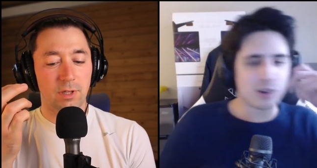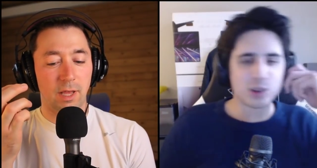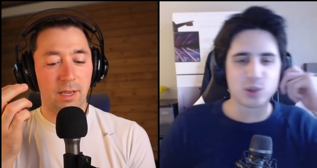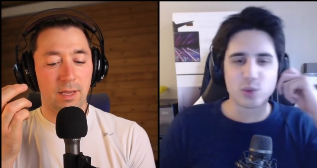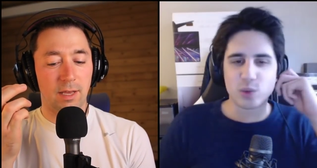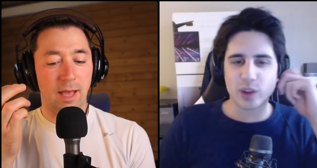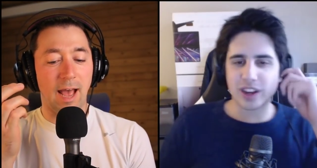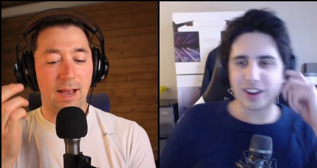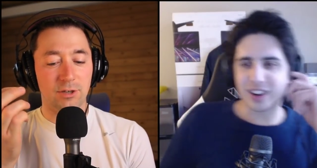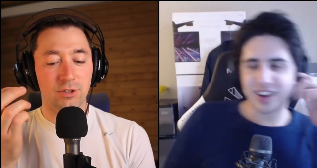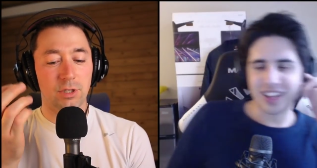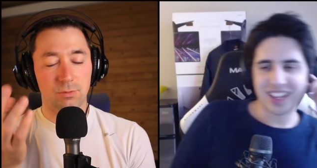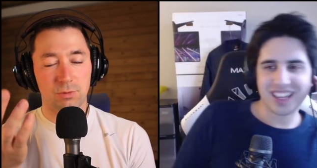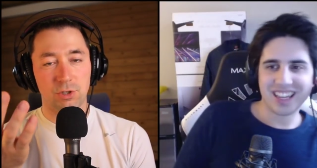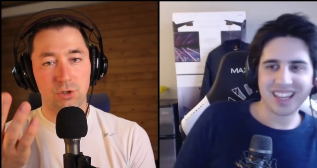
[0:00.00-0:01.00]
Speaker 1: like it actually weird. it
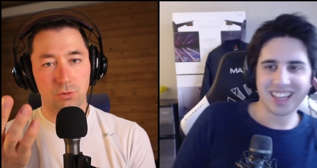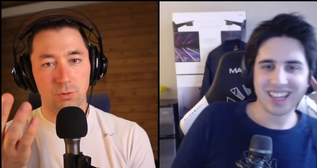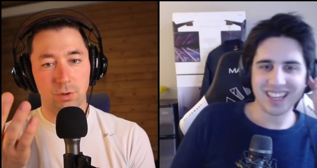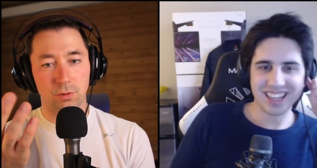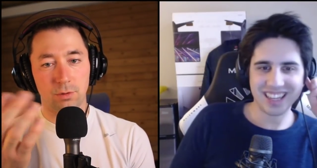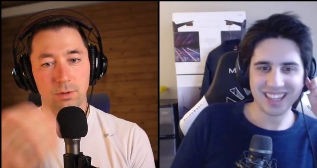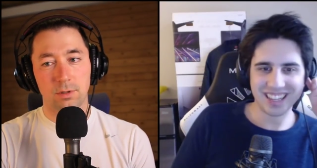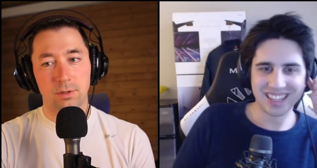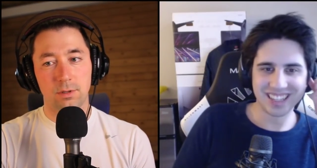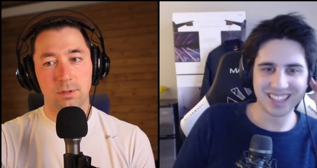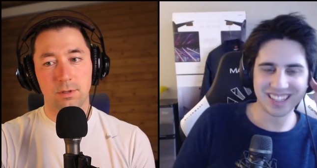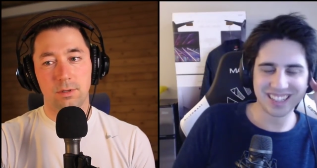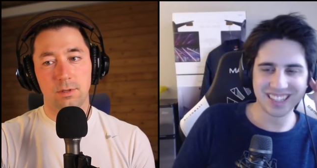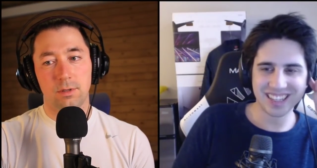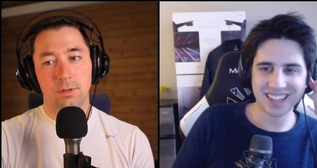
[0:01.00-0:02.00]
was true?
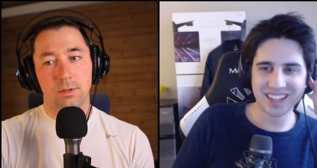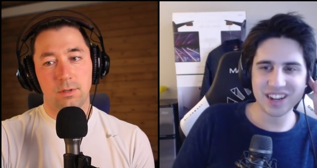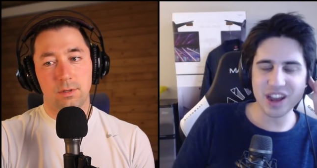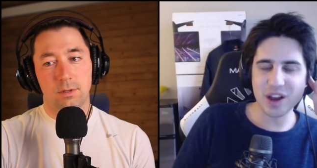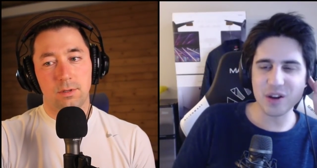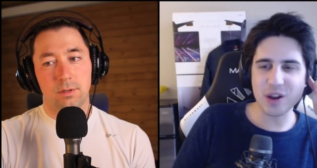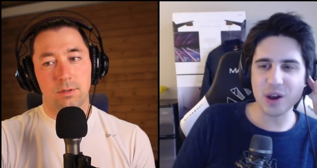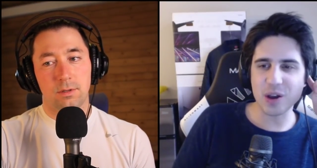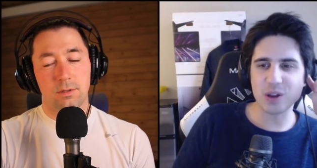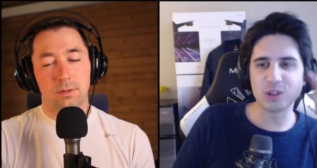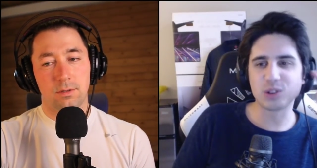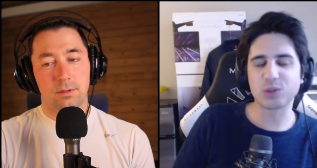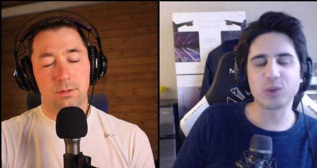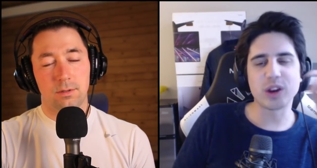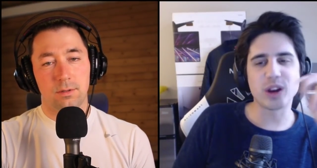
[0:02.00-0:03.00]
No, no, it
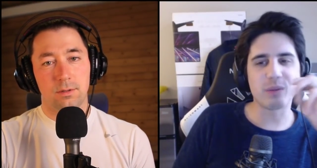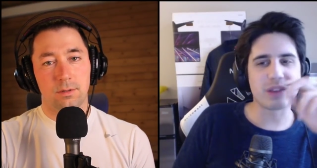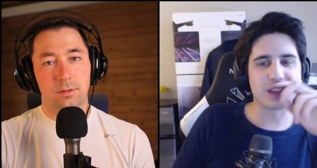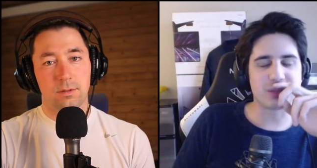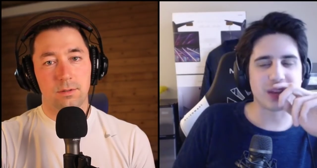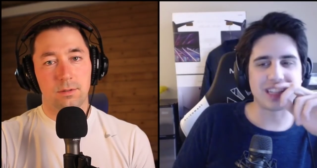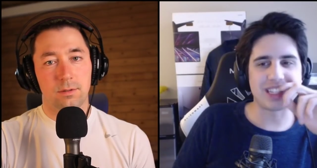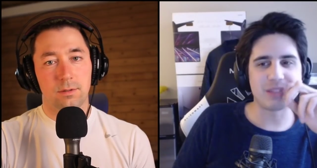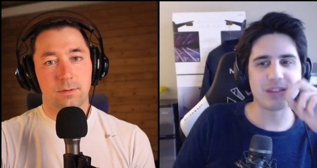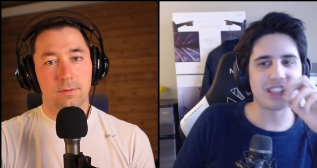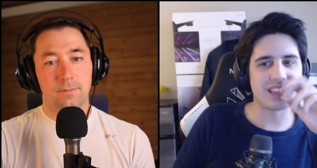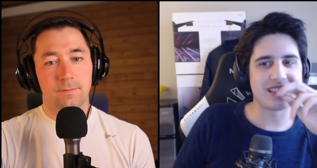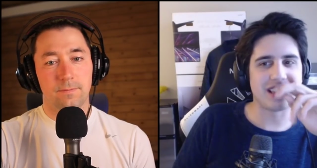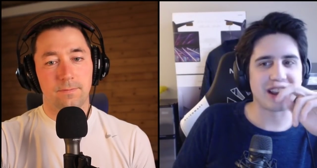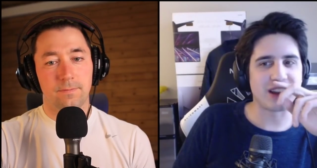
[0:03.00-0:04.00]
Speaker 2: was weird because my
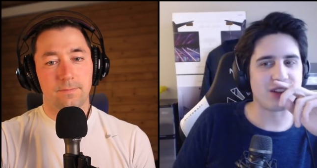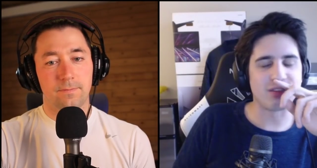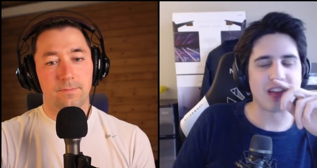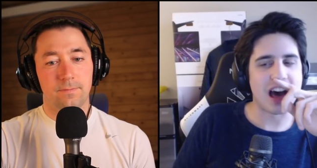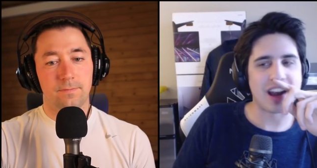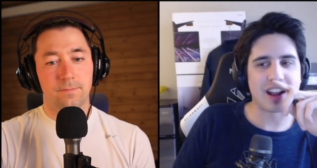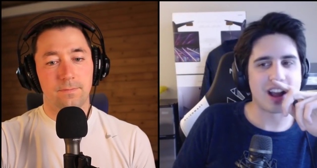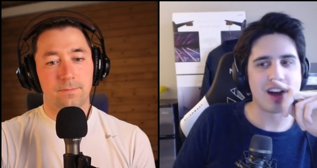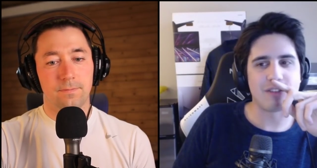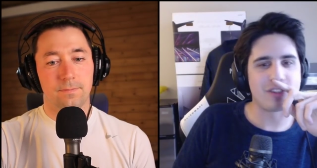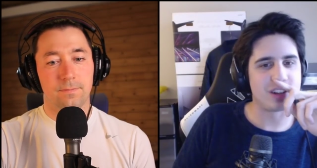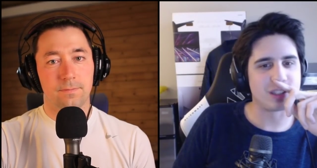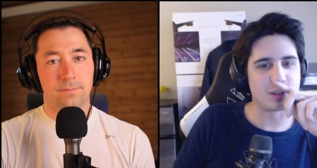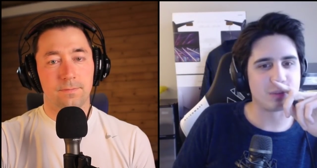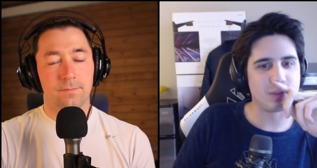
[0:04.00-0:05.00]
teammates had like a lot of
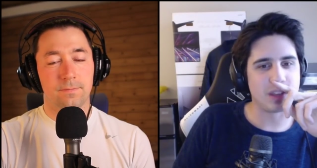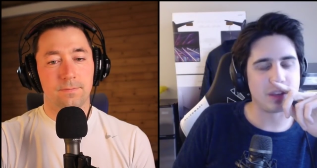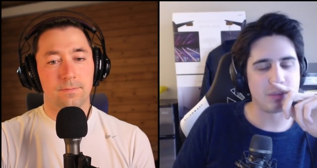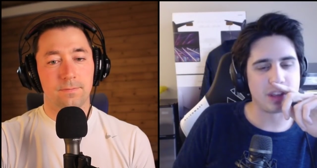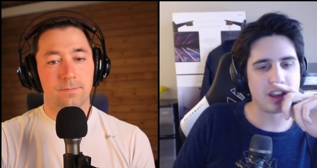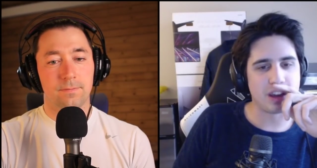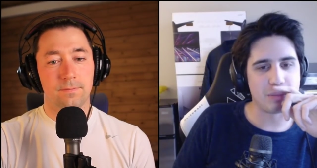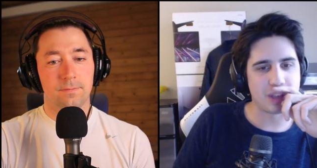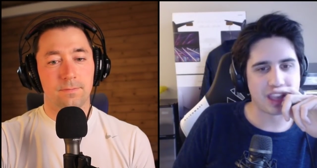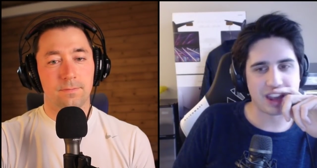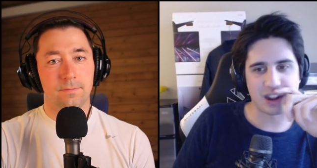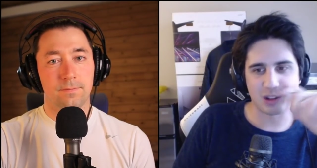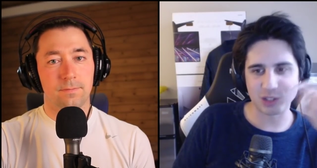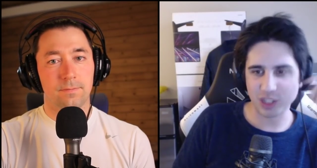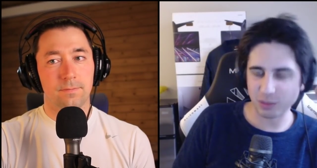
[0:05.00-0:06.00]
confidence in, me on
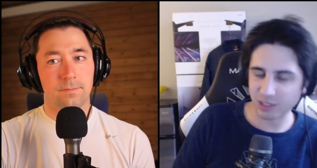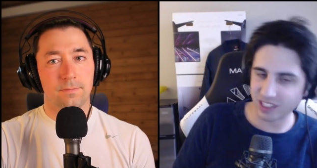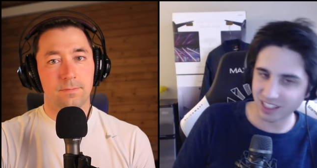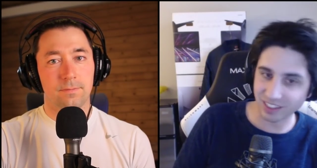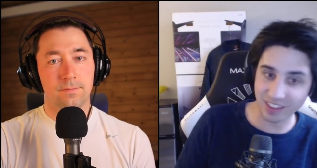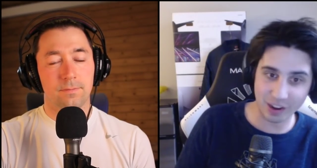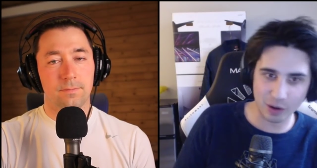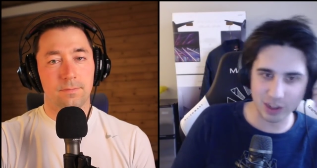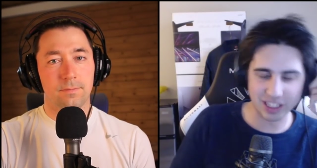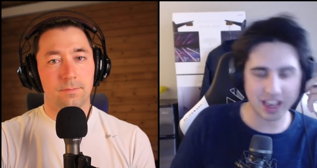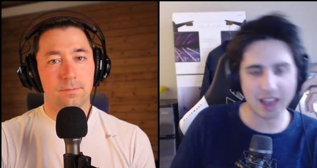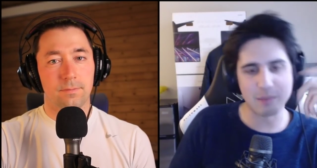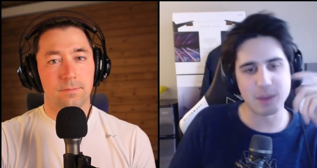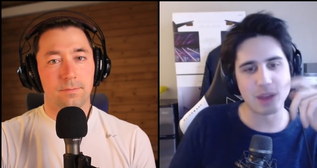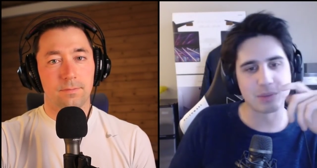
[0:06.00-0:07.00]
mechanical champions. They'd like always
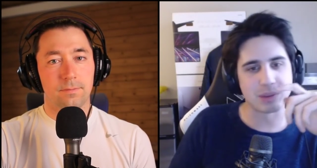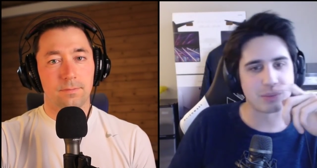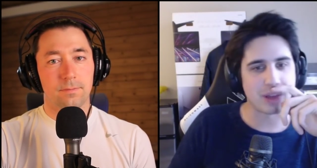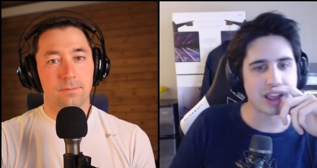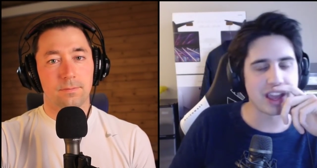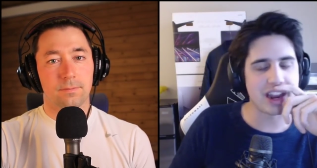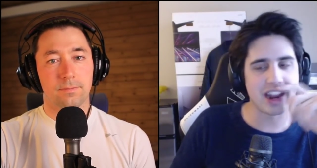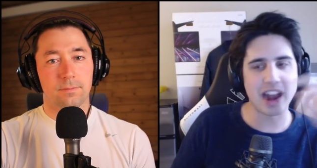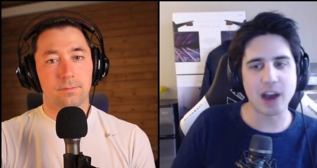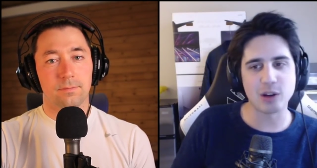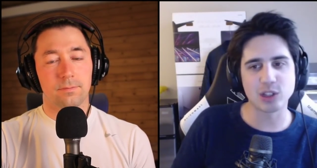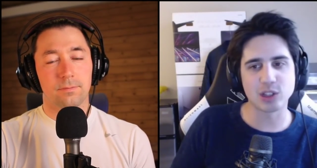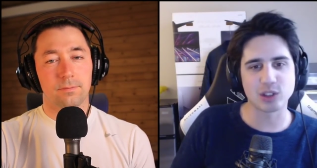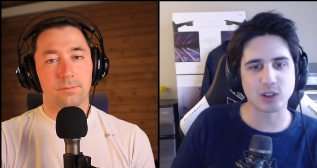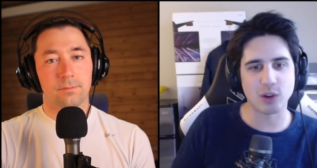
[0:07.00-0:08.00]
hype me up to play it, and I
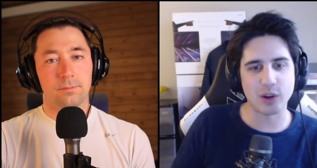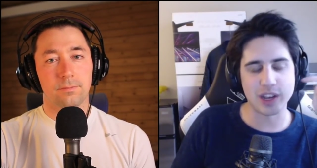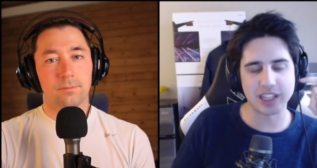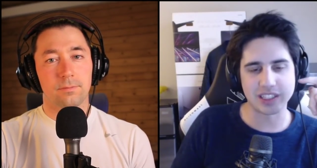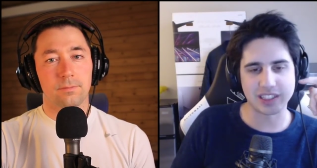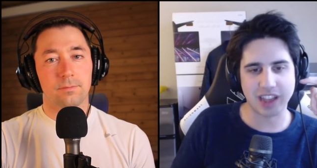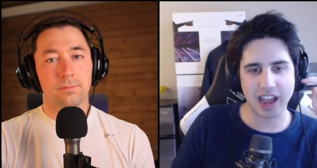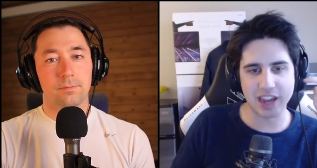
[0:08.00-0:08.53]
would just always